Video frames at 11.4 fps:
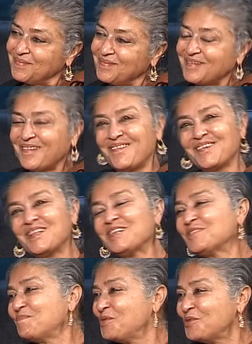Oh,
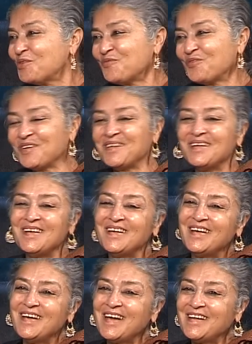that's beautiful.
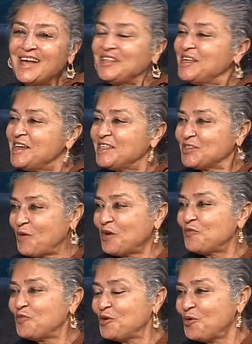And I think it's a
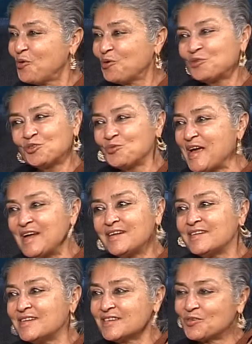wonderful note to
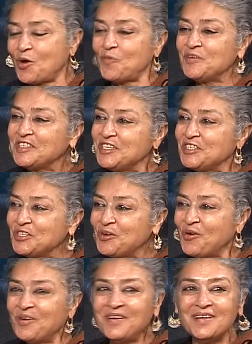end this conversation
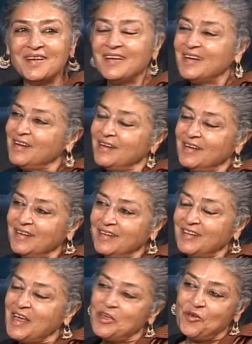on.
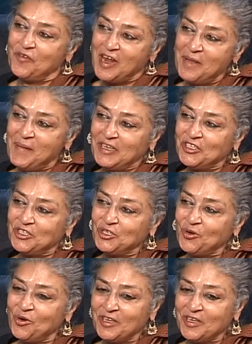Thank you very much, Ashok.